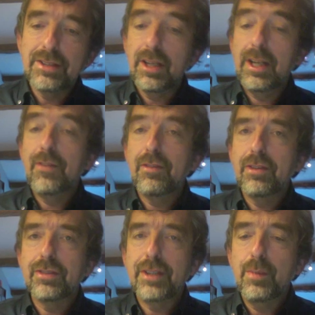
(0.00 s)
If you're
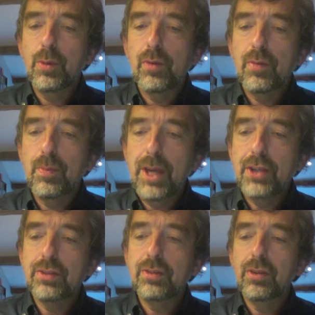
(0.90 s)
interested in more
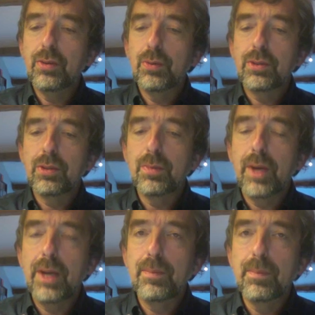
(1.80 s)
information, you can always look at
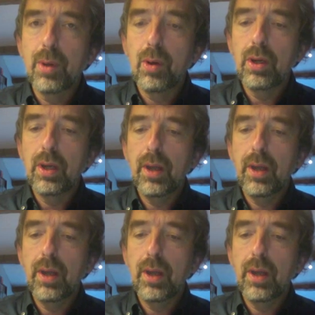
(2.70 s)
my blog.